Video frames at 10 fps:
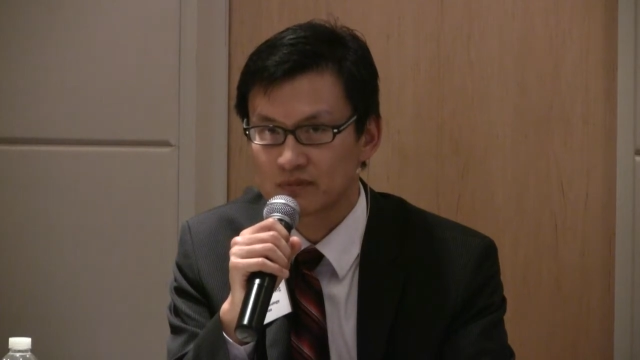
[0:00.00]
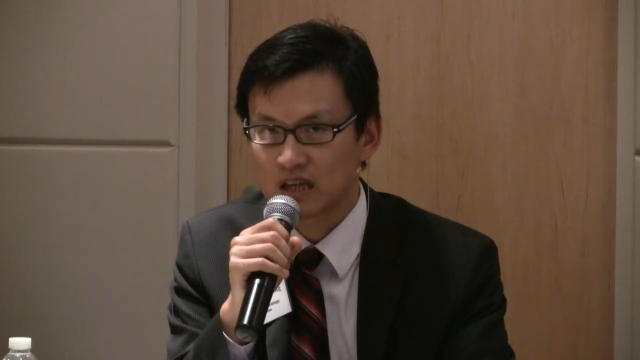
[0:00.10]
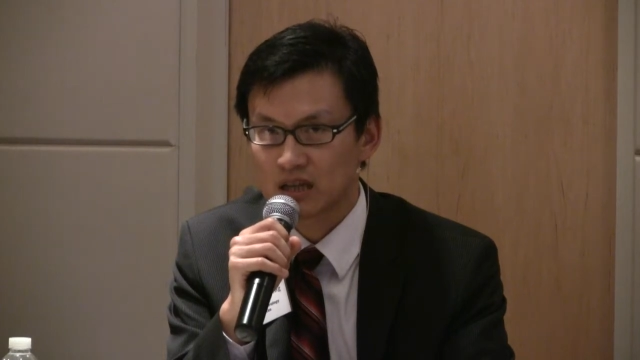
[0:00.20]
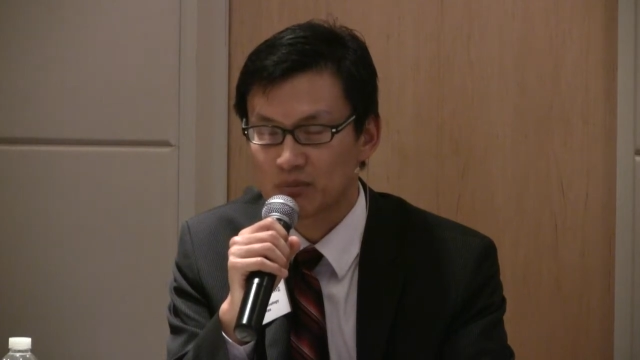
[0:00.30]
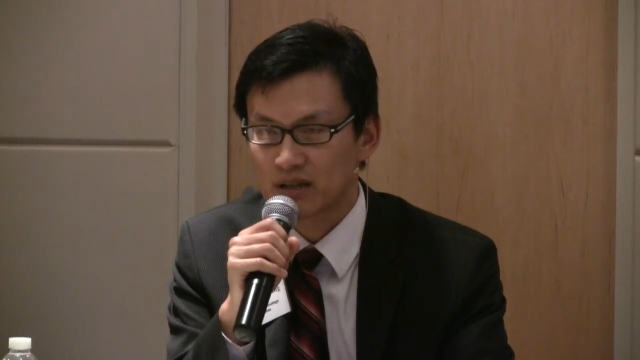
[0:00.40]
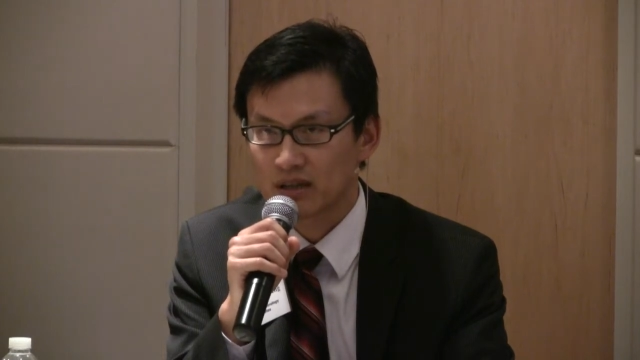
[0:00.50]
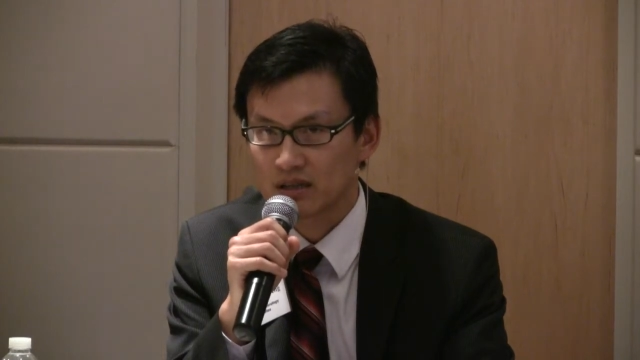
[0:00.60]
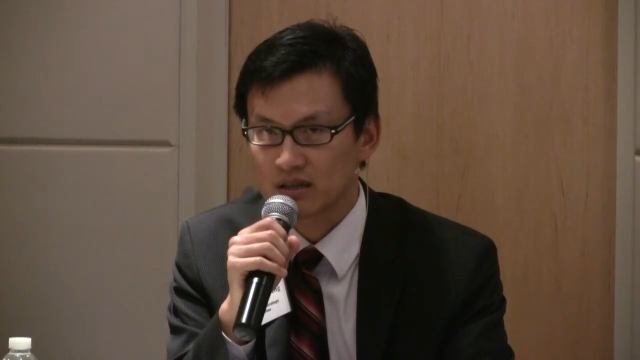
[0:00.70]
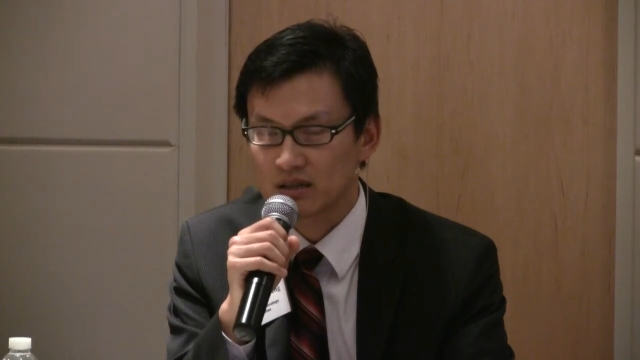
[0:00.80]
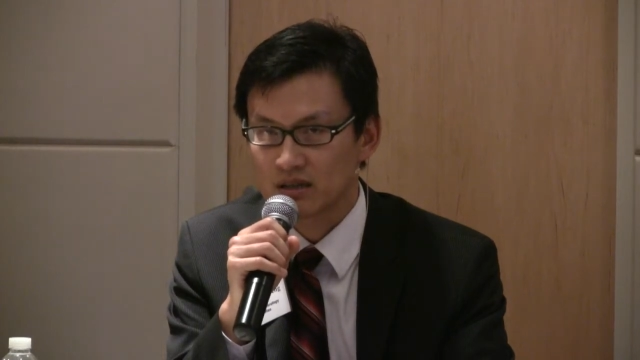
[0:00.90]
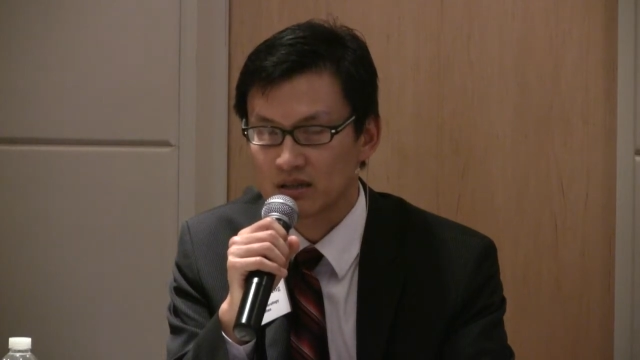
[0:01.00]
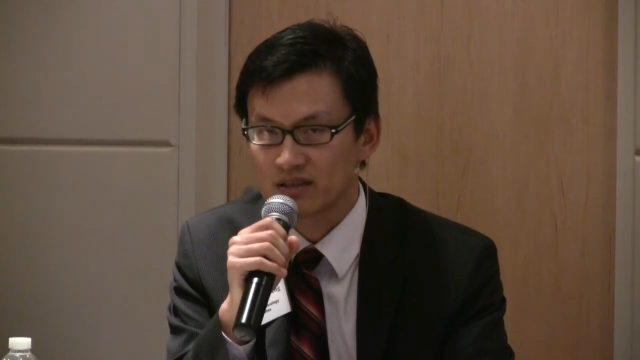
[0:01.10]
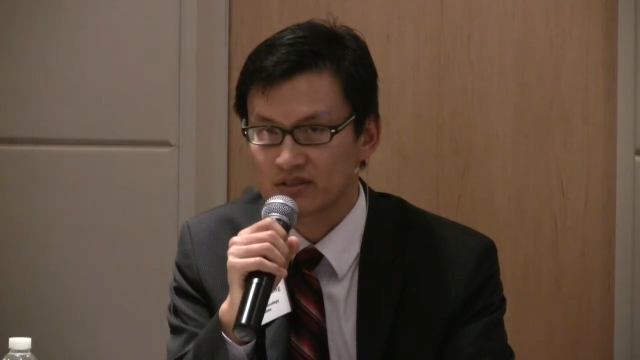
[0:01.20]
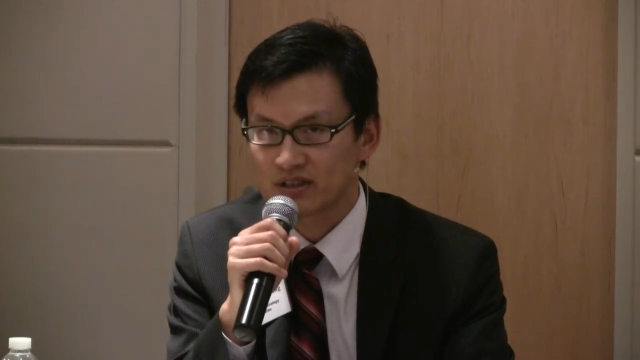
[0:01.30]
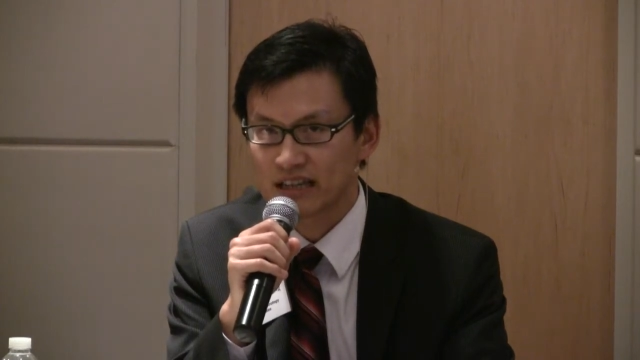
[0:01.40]
get the on the
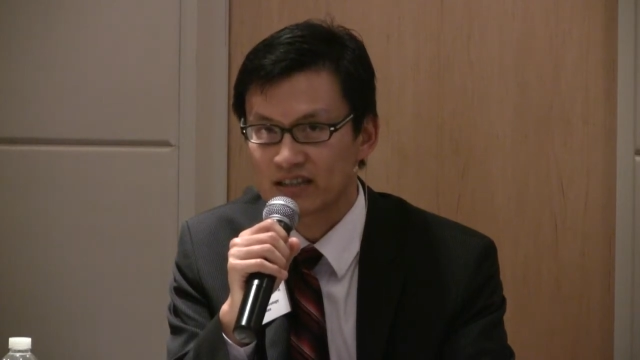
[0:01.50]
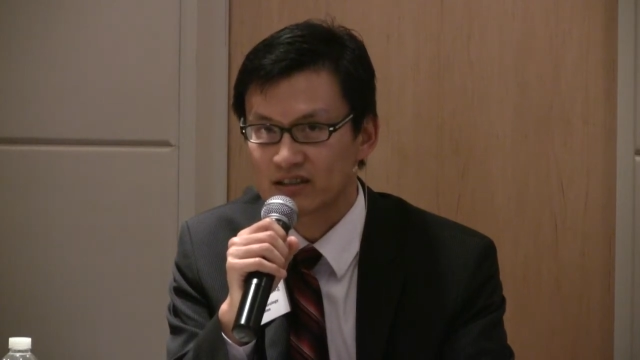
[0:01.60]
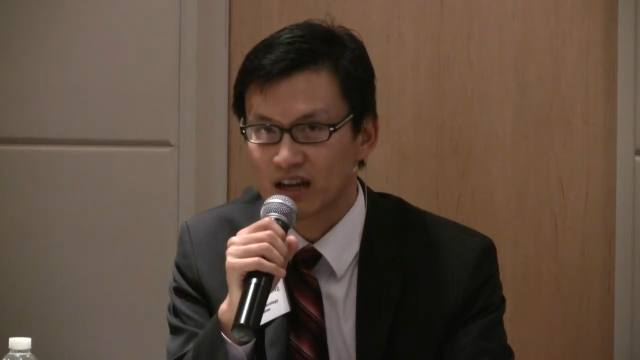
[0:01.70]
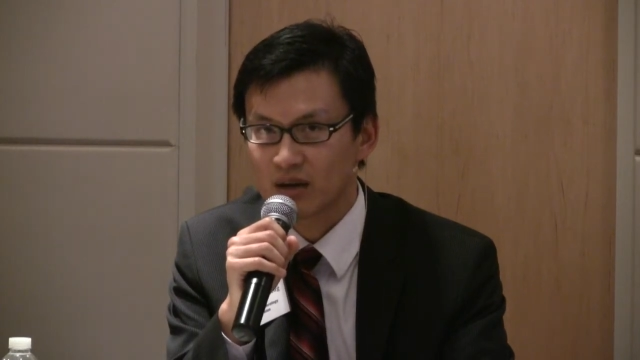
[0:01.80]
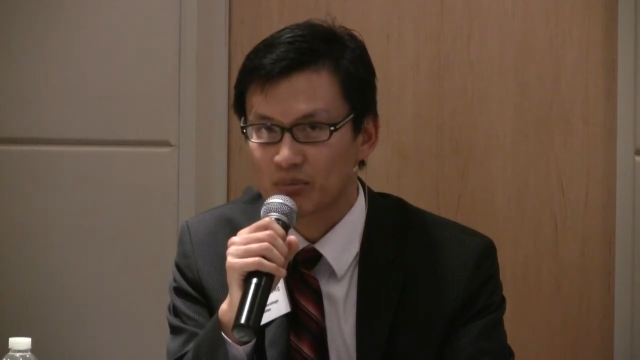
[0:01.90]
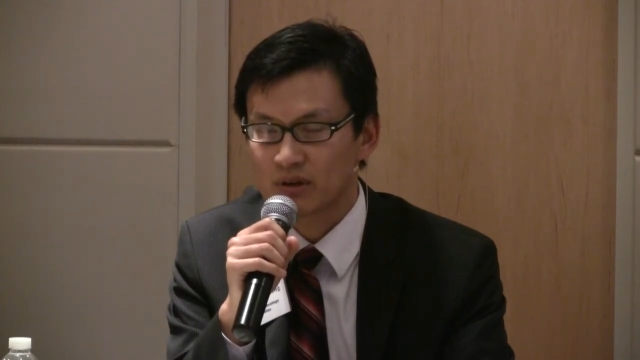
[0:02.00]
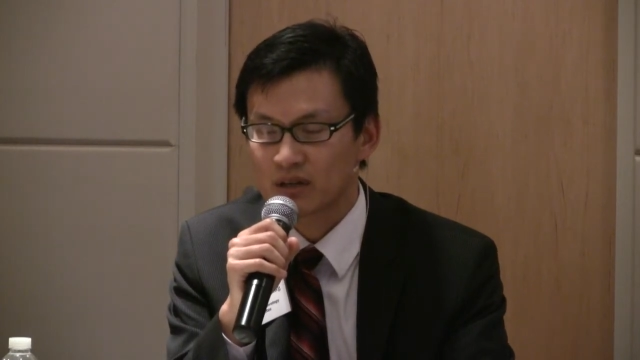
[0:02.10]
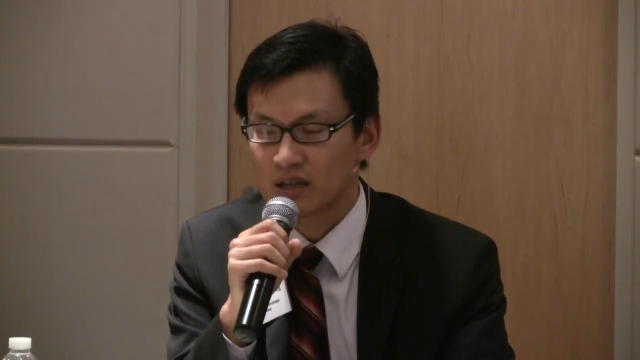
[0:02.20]
list ASAP.